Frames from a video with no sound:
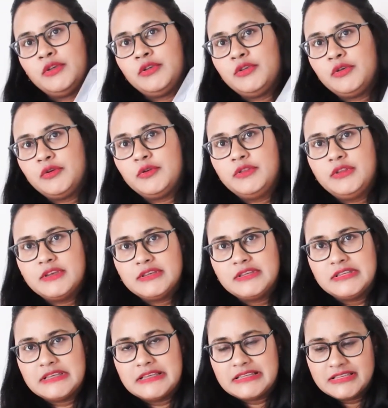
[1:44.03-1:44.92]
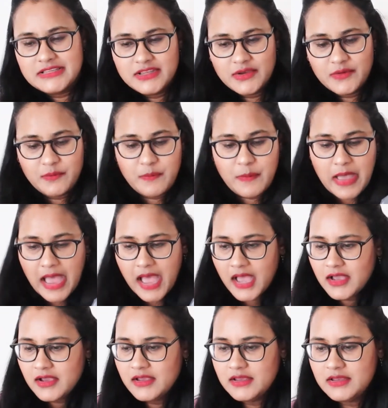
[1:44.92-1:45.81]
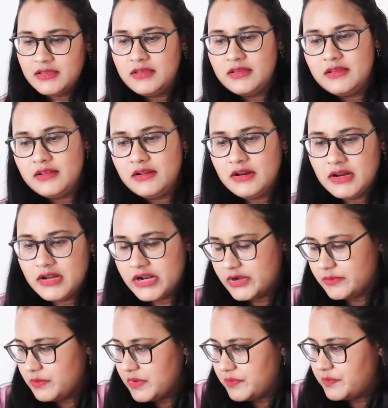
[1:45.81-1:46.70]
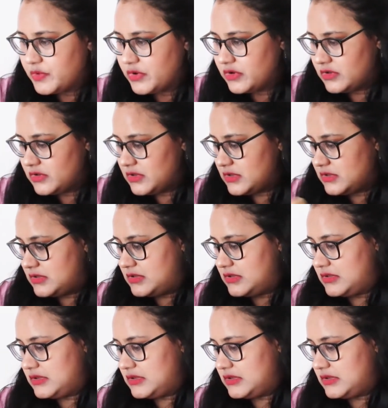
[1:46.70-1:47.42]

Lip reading: So this is the bag. Let me put this.